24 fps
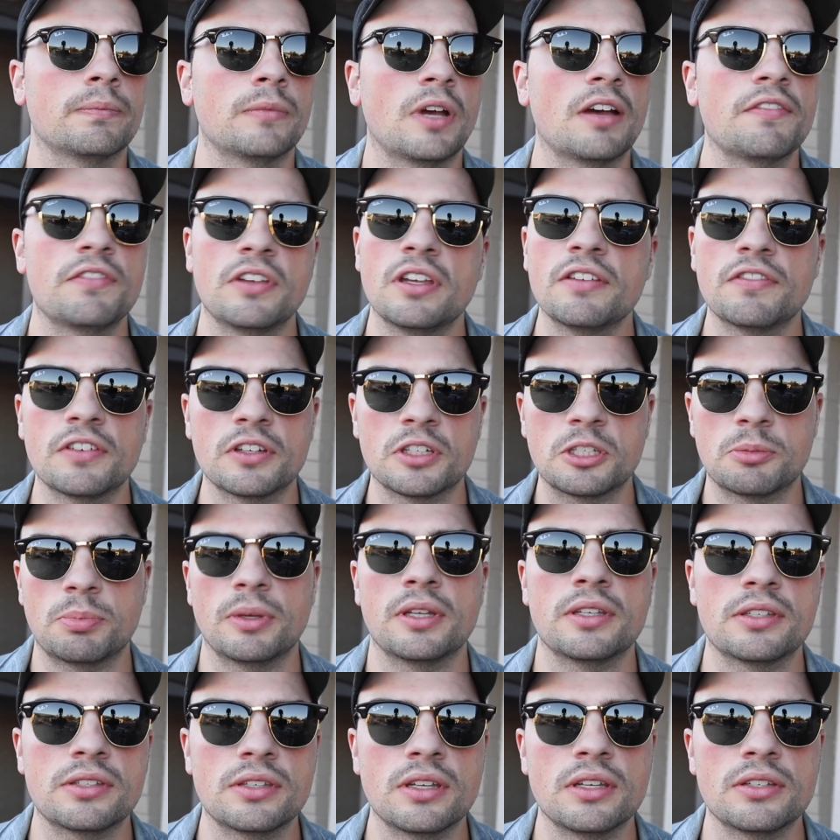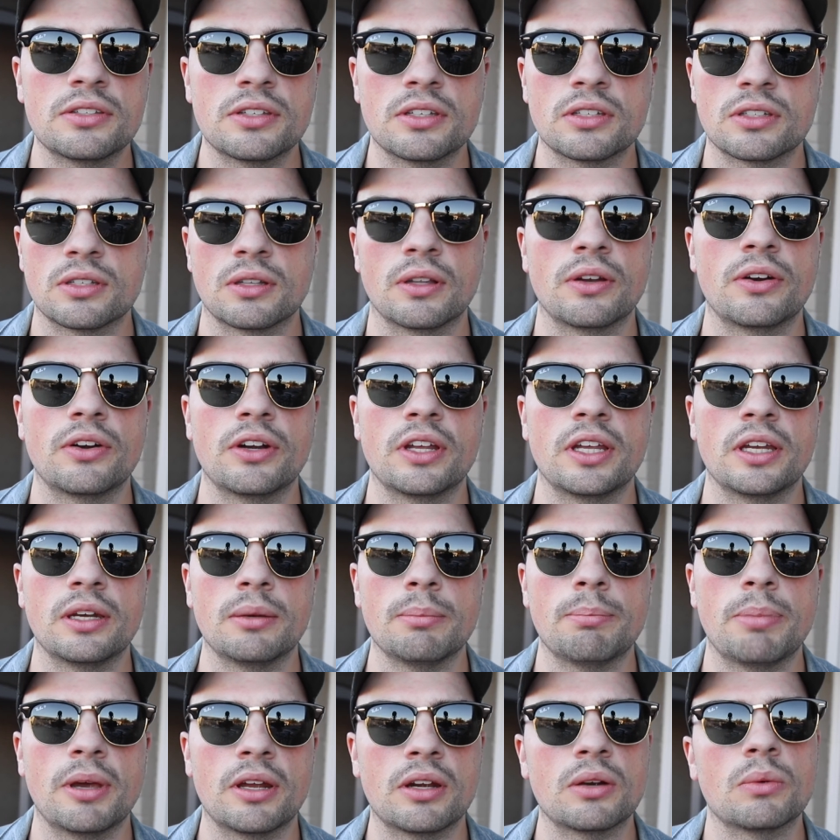I've even spent seasons
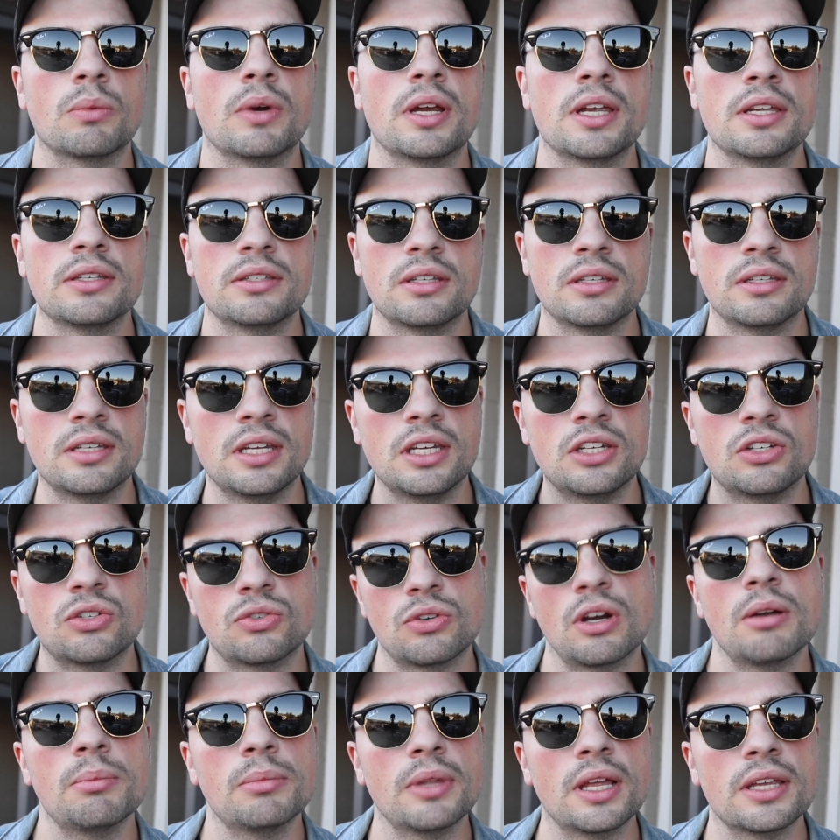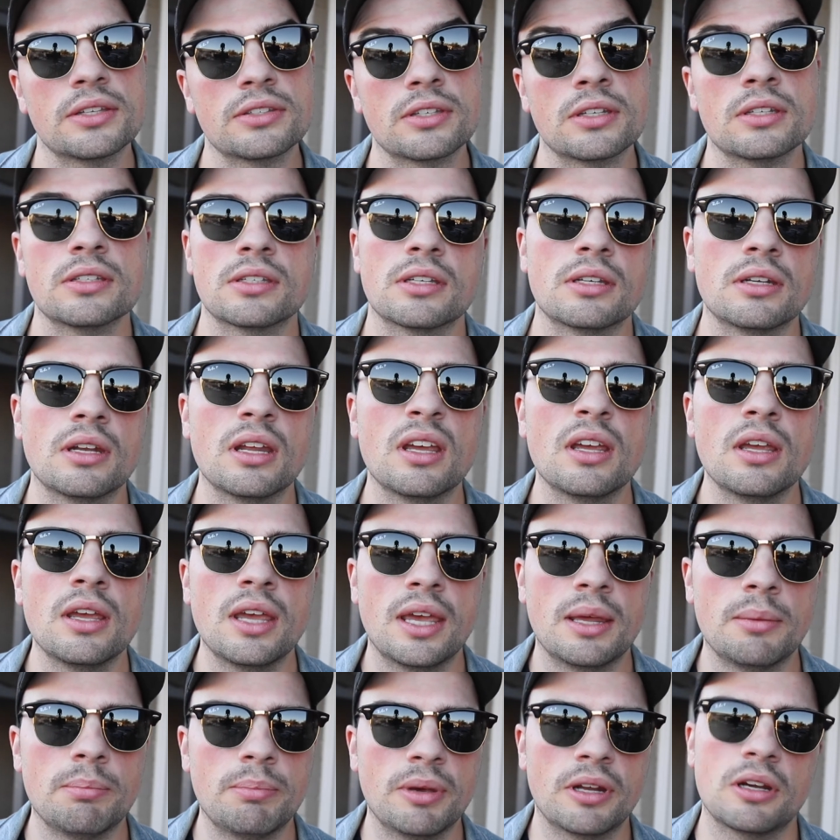learning better ways to teach drum lessons and,
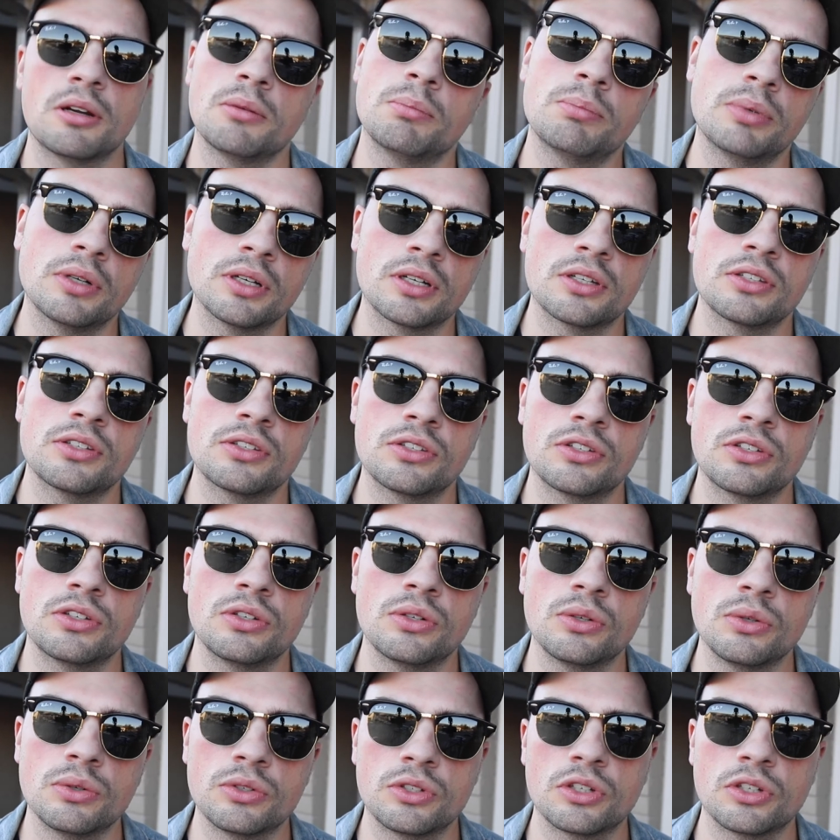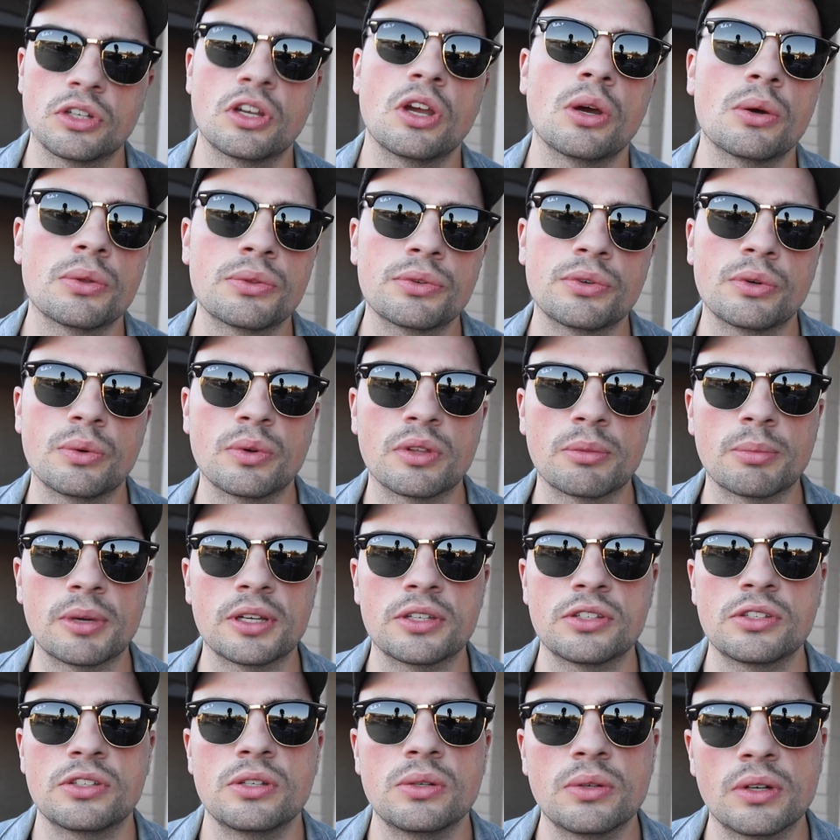and better books to, to go through with my
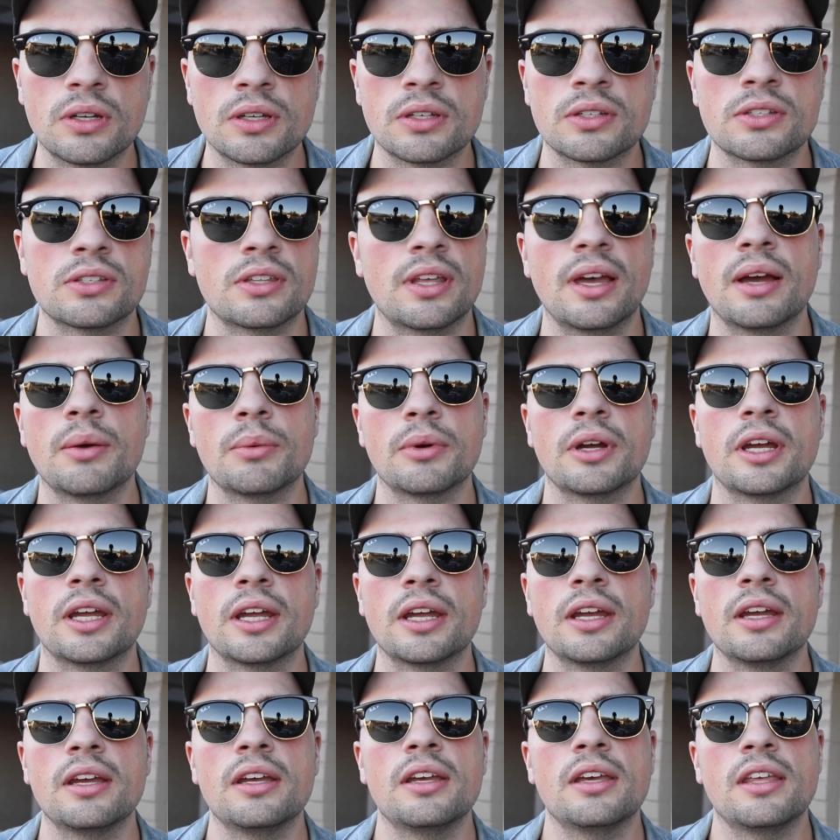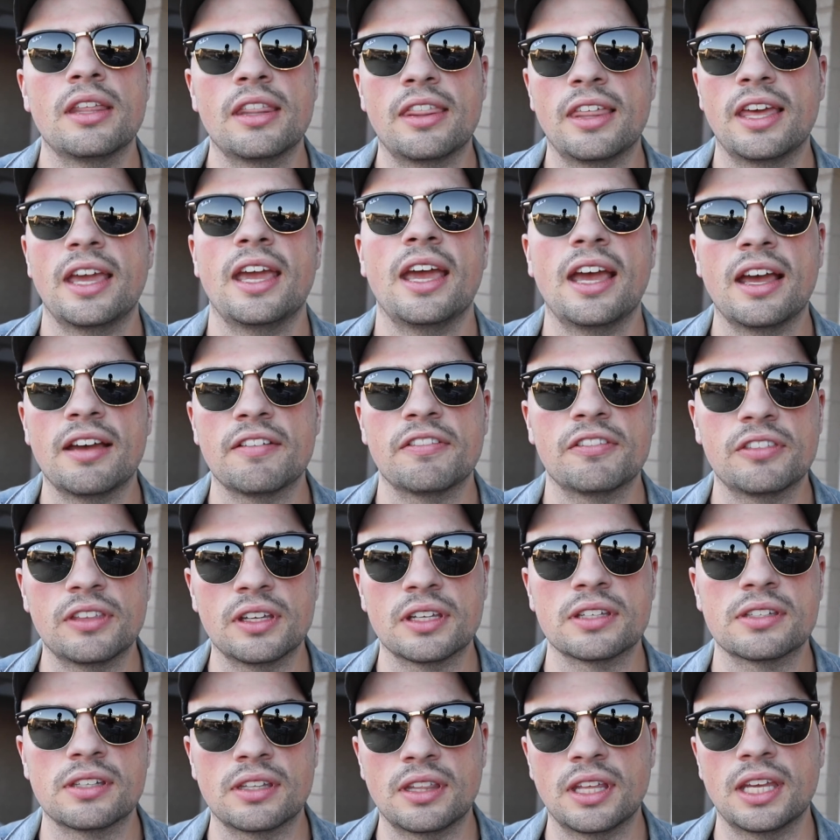students. That way they have
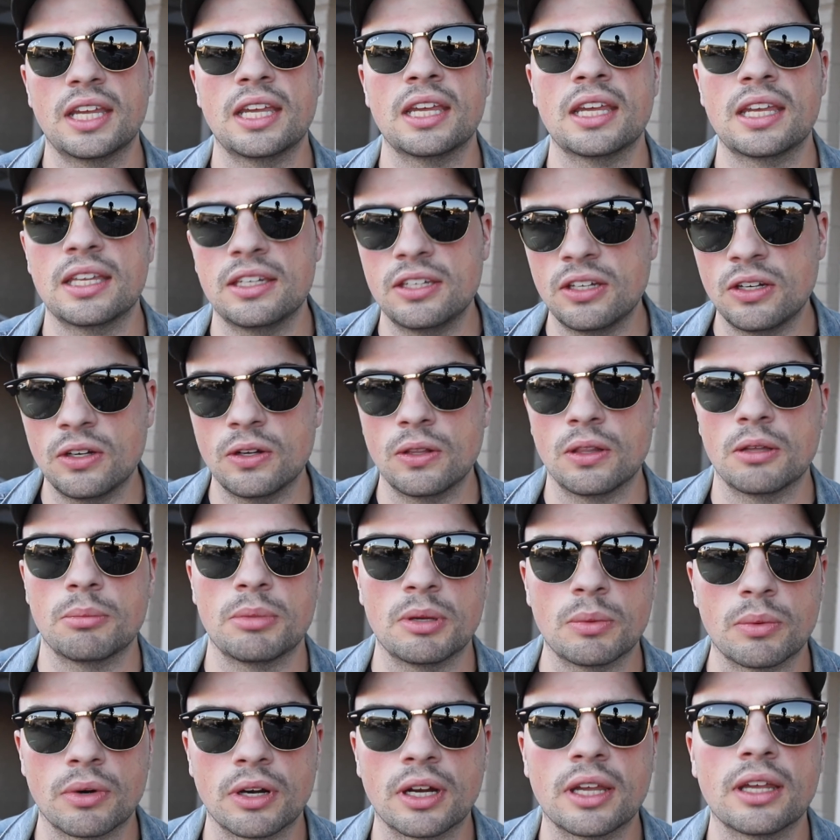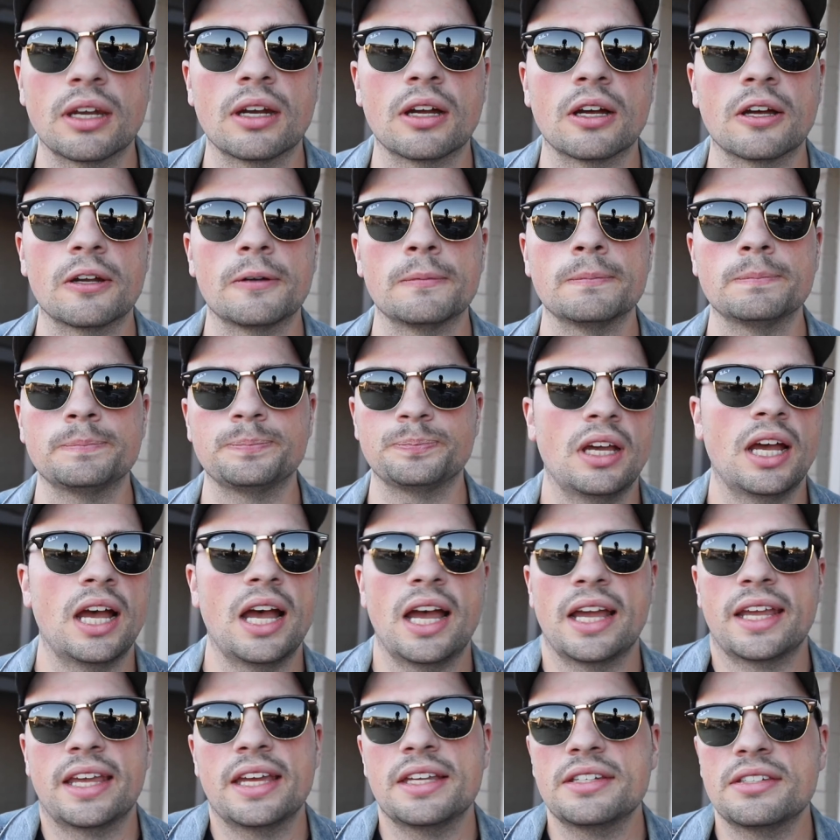things that they can continually be working on.
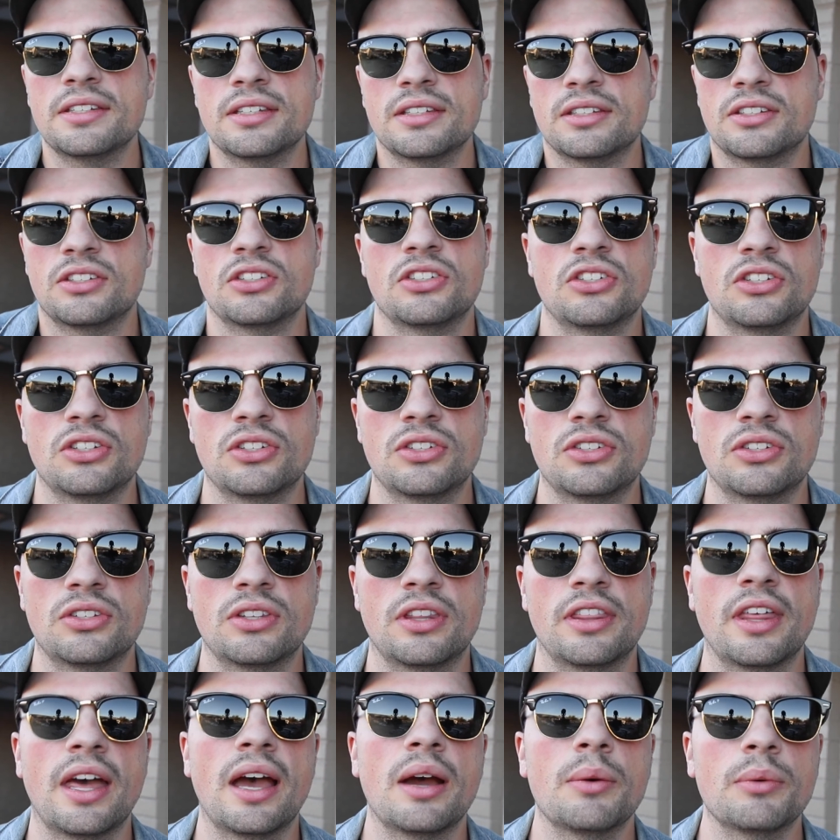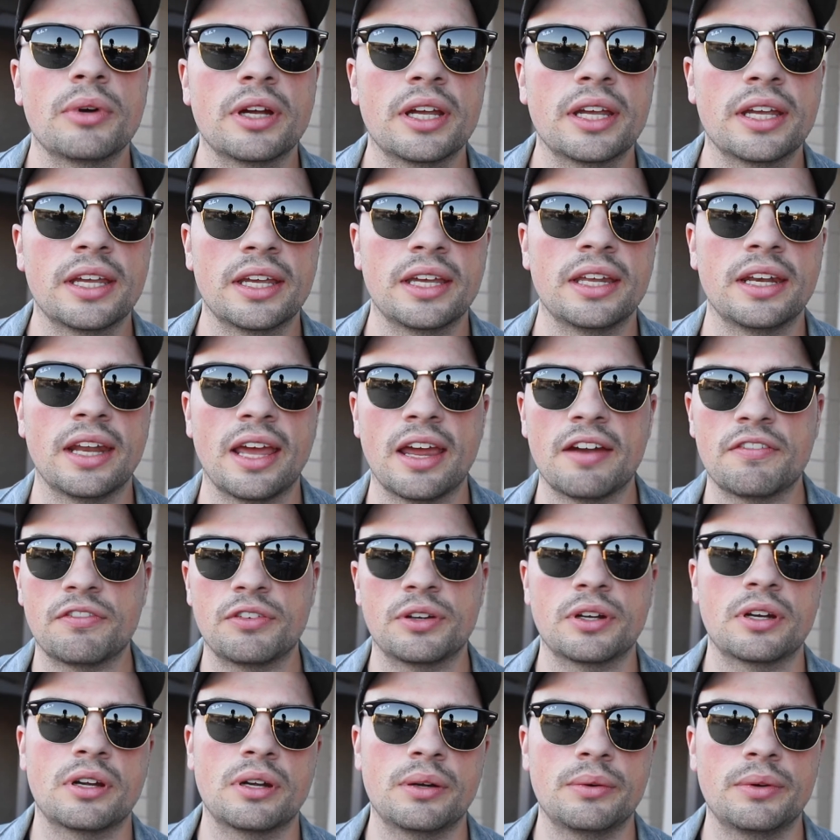I guess it's just that way in
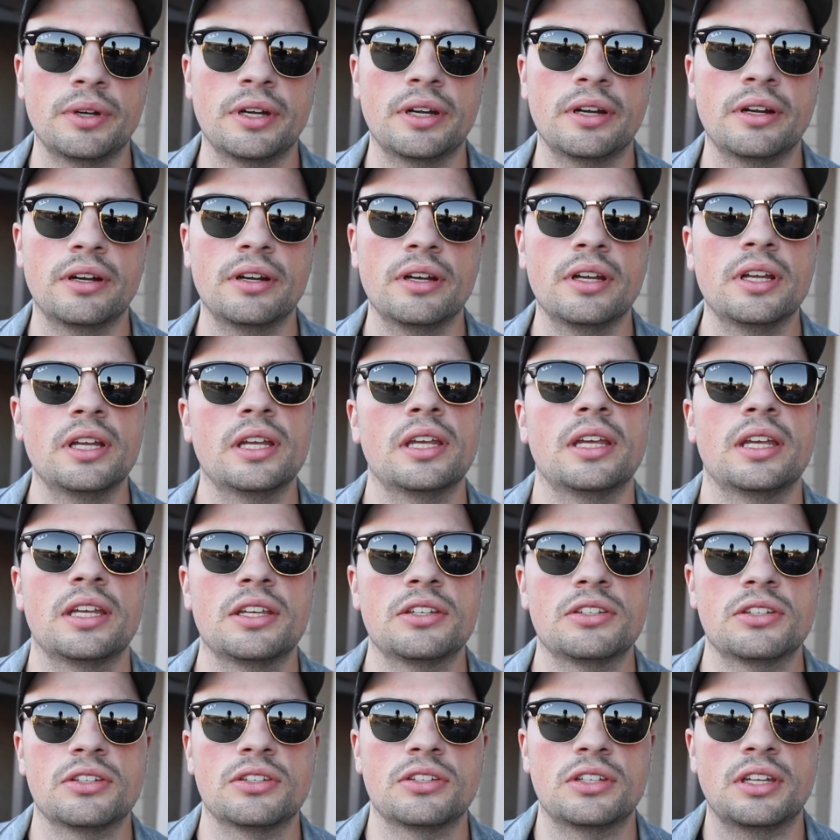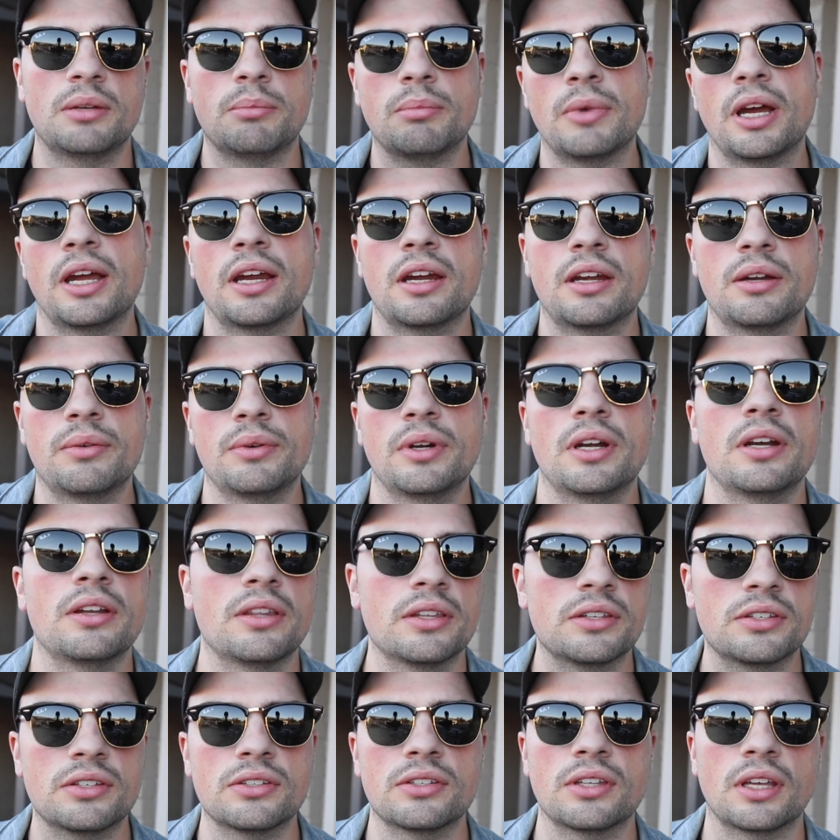every career. It's just in my career,
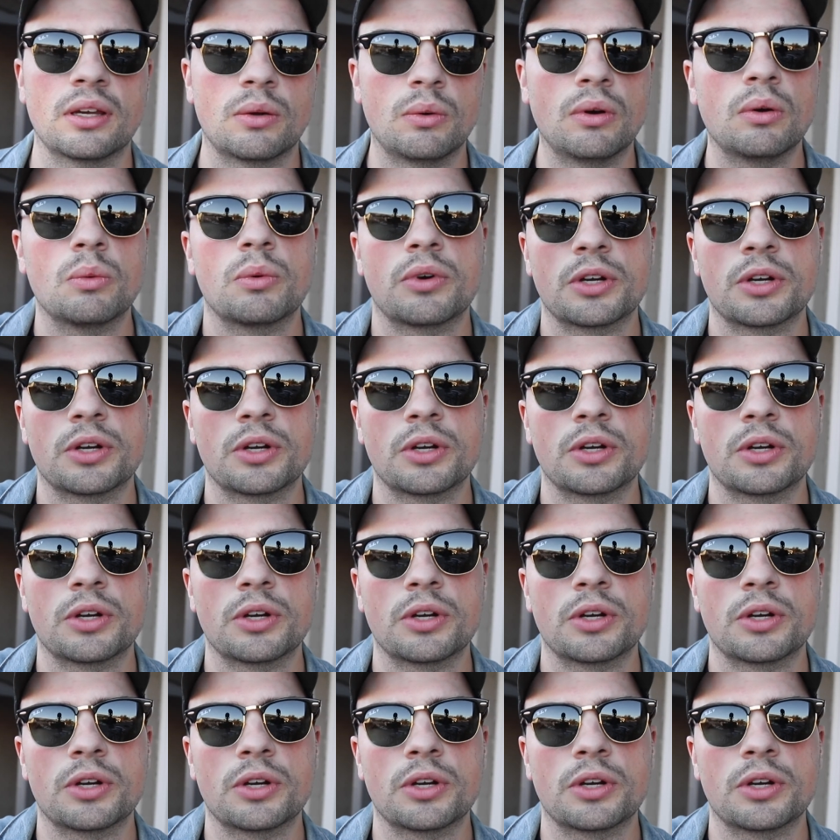this is like what